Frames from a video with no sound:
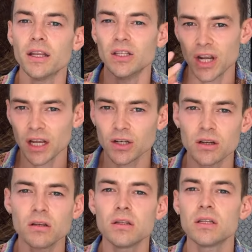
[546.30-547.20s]

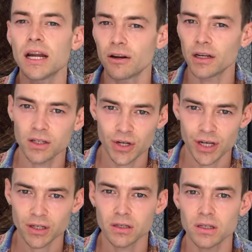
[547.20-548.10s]
injections, steroid
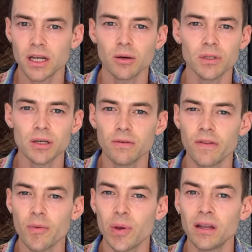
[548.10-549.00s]
injections to help deal with
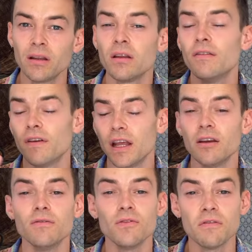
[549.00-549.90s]
the pain. If any
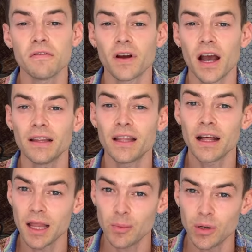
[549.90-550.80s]
of you have ever had
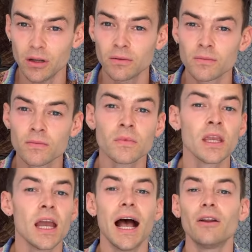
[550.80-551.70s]
that, let me know.
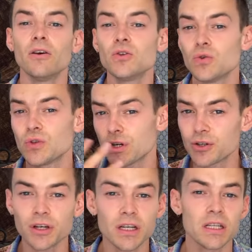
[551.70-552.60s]
And also
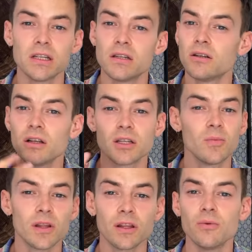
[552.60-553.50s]
surgeries. This is not
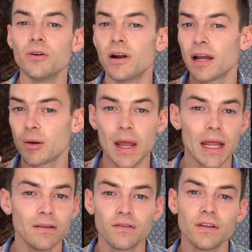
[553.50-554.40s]
something that we
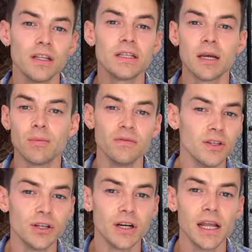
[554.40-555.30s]
recommend for this type of
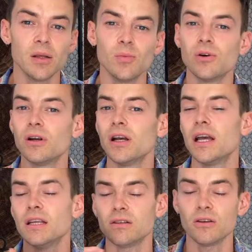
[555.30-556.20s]
injury anymore.
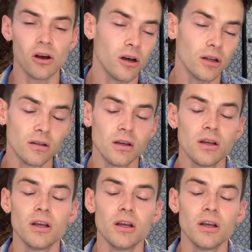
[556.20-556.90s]
It is gone.